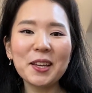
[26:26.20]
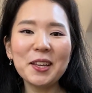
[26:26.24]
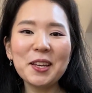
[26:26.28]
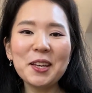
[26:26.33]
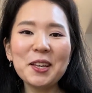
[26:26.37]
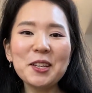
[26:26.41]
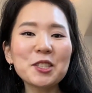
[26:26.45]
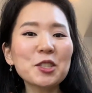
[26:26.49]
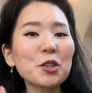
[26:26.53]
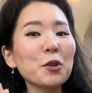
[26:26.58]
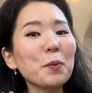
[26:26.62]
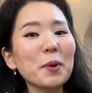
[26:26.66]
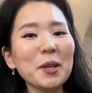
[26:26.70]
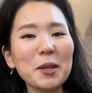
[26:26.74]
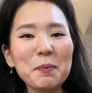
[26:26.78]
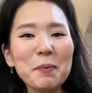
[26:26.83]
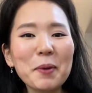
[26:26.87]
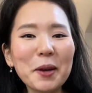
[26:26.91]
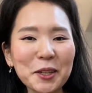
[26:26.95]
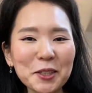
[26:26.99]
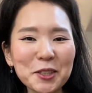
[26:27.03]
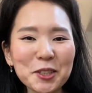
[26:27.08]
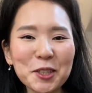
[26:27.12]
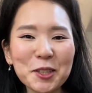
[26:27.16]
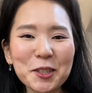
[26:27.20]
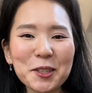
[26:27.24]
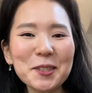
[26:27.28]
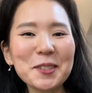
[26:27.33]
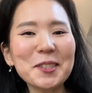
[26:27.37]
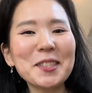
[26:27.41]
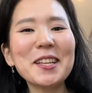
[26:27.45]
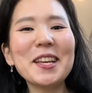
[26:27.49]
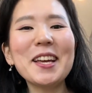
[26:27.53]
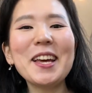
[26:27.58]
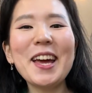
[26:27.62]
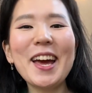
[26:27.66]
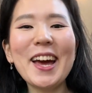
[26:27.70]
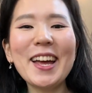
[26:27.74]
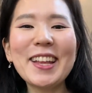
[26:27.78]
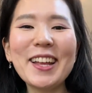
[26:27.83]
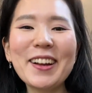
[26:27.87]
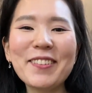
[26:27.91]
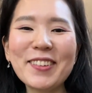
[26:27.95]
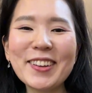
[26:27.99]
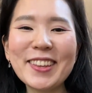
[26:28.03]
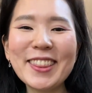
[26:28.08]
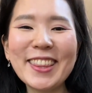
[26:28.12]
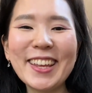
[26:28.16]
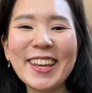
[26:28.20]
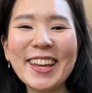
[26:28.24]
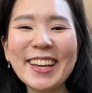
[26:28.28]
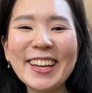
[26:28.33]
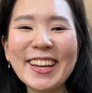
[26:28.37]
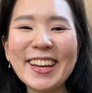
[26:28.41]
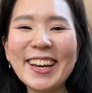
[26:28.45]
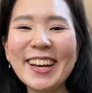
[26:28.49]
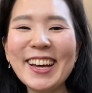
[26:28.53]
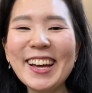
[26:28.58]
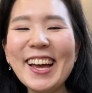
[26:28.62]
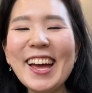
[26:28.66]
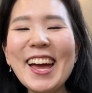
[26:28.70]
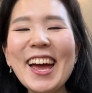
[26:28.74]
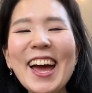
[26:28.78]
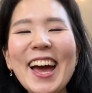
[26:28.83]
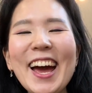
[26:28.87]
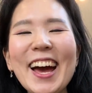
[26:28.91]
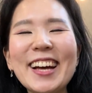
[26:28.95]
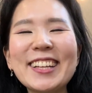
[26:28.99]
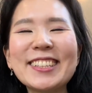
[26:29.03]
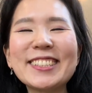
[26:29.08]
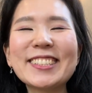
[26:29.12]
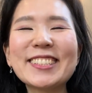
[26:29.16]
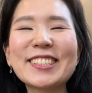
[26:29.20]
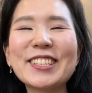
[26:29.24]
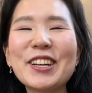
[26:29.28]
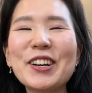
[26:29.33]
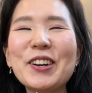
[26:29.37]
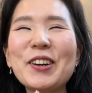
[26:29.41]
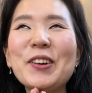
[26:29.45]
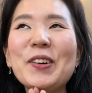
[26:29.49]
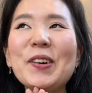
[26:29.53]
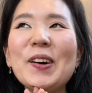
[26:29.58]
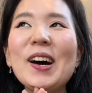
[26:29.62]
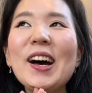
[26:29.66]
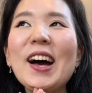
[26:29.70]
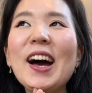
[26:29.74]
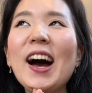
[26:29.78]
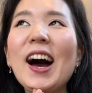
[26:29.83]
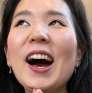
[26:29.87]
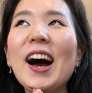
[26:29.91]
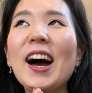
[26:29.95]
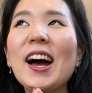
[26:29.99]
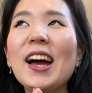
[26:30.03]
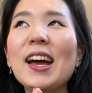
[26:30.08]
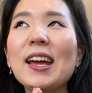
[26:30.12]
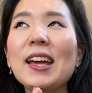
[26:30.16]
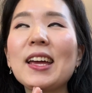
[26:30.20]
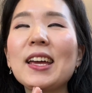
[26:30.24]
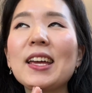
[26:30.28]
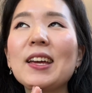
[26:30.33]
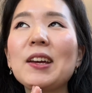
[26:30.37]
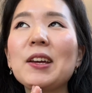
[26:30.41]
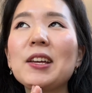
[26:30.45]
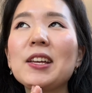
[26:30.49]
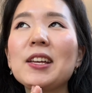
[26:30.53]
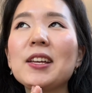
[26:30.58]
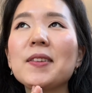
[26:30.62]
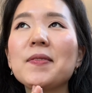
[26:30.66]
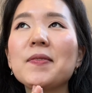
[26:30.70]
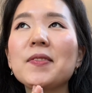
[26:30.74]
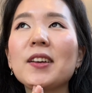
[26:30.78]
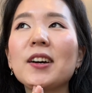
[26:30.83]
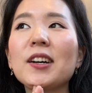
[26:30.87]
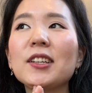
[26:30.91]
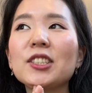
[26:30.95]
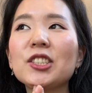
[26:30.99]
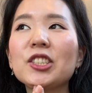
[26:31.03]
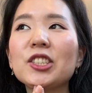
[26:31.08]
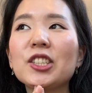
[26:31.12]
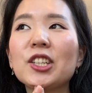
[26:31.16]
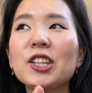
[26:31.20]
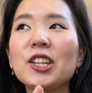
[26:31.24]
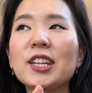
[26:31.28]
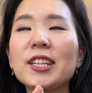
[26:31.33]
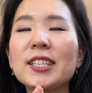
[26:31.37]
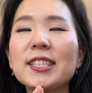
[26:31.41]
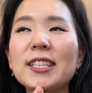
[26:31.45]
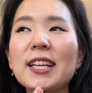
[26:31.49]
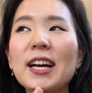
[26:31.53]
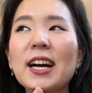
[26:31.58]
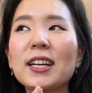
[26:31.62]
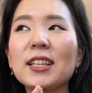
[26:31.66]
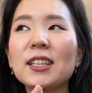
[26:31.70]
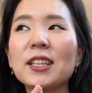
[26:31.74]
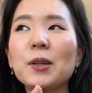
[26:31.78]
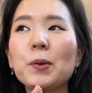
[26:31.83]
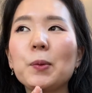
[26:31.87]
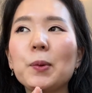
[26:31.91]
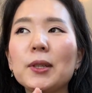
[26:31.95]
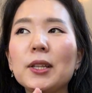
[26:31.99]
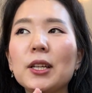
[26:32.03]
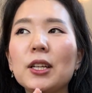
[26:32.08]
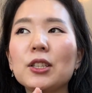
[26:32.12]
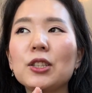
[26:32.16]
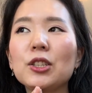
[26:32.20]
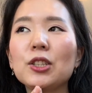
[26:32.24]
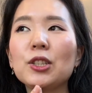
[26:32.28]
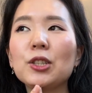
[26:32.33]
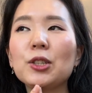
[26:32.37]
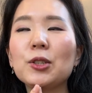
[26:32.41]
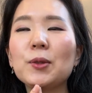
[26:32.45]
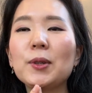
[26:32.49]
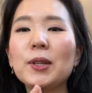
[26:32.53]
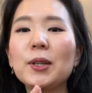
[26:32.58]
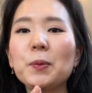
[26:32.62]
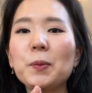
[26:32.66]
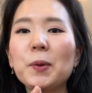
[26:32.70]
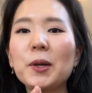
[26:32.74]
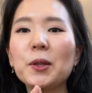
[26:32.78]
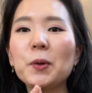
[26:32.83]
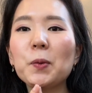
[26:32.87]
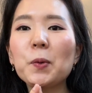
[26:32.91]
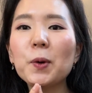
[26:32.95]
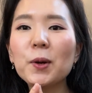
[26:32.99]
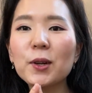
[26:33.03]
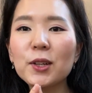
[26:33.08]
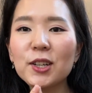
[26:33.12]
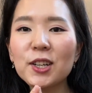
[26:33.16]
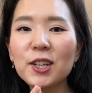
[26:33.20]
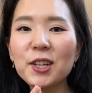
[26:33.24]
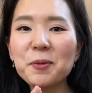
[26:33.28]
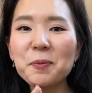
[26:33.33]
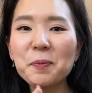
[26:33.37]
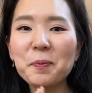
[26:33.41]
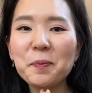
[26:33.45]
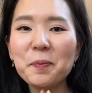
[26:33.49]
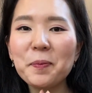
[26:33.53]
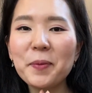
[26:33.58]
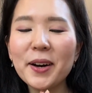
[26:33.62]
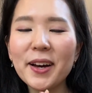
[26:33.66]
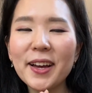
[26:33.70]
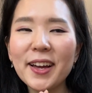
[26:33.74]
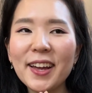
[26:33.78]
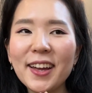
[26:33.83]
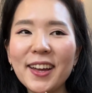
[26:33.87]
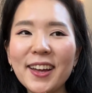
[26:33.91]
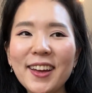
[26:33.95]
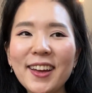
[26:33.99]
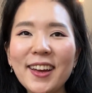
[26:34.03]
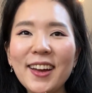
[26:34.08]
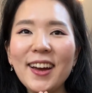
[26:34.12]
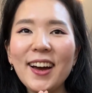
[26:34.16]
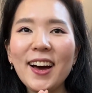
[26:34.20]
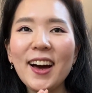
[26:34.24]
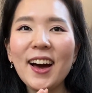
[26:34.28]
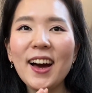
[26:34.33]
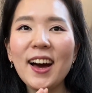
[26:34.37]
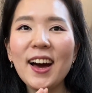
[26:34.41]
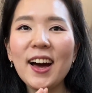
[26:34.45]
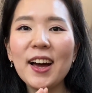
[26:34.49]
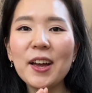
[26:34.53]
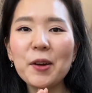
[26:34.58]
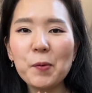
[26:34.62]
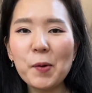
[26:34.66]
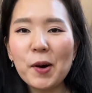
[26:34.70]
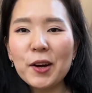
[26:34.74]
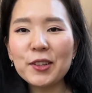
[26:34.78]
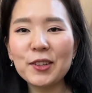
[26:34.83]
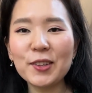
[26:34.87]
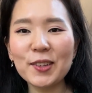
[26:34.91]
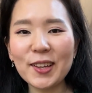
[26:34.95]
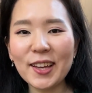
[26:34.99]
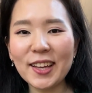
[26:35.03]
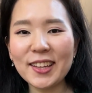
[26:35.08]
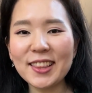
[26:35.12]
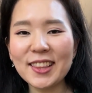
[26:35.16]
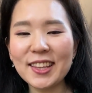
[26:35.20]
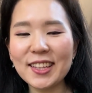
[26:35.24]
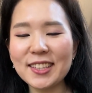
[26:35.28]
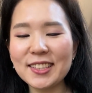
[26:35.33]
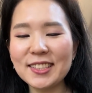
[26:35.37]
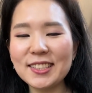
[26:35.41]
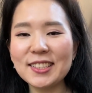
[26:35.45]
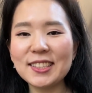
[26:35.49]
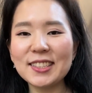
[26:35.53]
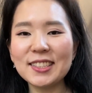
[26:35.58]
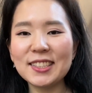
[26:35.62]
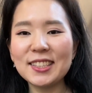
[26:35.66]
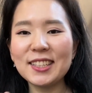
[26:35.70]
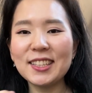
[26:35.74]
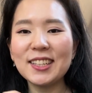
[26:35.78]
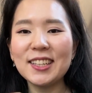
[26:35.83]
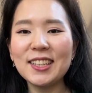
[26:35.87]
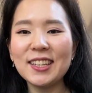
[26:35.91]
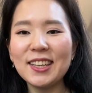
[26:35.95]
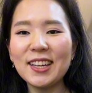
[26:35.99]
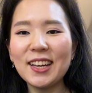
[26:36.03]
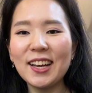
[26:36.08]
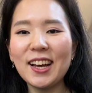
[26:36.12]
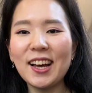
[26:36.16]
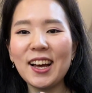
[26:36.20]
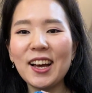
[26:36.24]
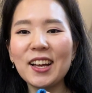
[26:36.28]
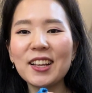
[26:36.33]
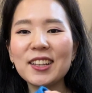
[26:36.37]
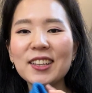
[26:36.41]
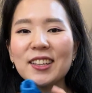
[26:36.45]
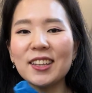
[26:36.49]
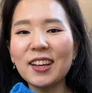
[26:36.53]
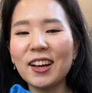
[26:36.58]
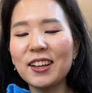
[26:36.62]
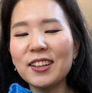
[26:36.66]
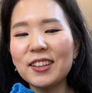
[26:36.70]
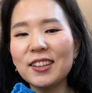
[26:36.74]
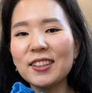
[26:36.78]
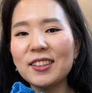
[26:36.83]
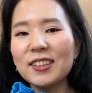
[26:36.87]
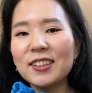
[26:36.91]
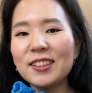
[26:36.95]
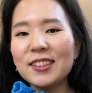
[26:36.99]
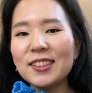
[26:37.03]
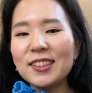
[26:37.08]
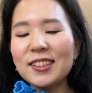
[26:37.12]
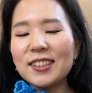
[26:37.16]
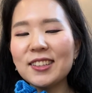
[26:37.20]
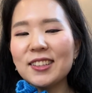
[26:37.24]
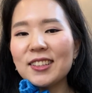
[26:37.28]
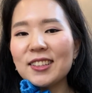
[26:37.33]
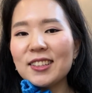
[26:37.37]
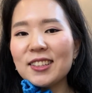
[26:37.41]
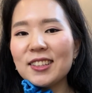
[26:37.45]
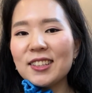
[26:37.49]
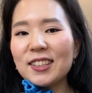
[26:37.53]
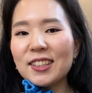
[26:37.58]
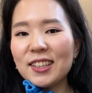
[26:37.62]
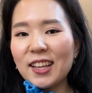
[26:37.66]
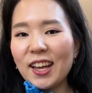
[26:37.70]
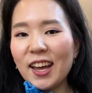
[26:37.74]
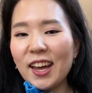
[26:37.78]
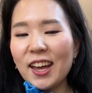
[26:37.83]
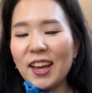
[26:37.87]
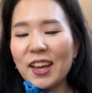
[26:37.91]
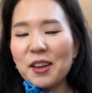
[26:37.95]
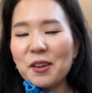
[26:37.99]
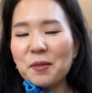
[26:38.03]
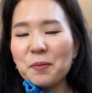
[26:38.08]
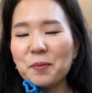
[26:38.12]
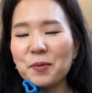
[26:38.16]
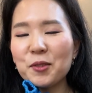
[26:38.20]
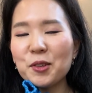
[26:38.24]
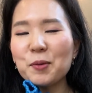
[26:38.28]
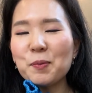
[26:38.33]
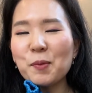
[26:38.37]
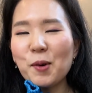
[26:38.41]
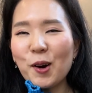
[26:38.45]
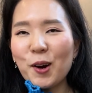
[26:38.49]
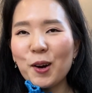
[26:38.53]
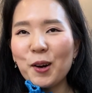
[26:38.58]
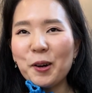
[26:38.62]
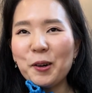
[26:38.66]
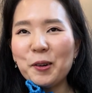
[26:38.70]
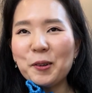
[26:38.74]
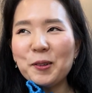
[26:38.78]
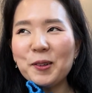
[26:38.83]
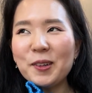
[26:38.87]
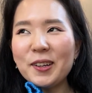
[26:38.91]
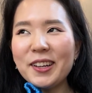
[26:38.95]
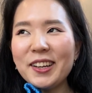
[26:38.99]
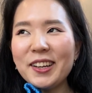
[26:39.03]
so many pictures and everything. And so I'm not sure exactly what I'll do in what order, but I want to get this done today, tomorrow,